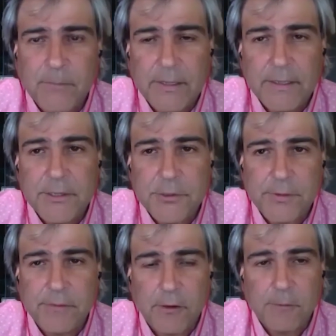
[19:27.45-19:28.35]
industry
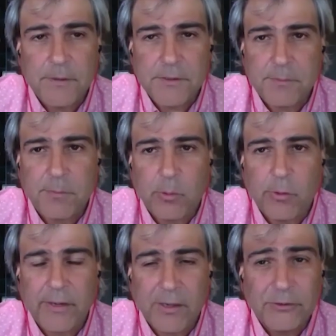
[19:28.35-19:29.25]
involvement to
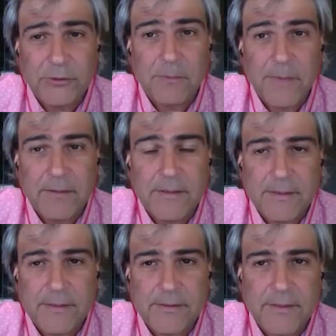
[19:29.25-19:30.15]
support and also to make these
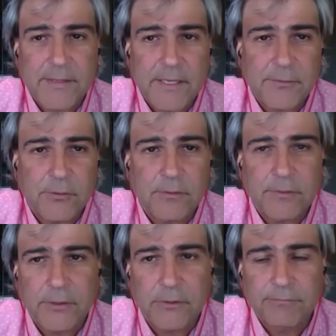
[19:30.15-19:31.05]
things successful,
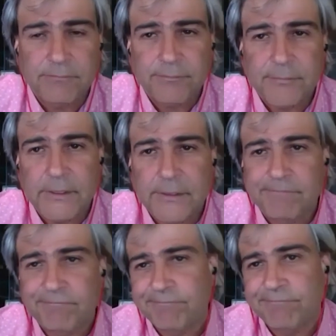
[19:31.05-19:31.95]

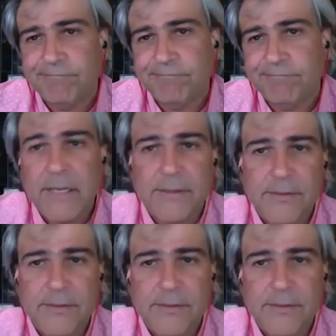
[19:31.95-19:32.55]
meetings.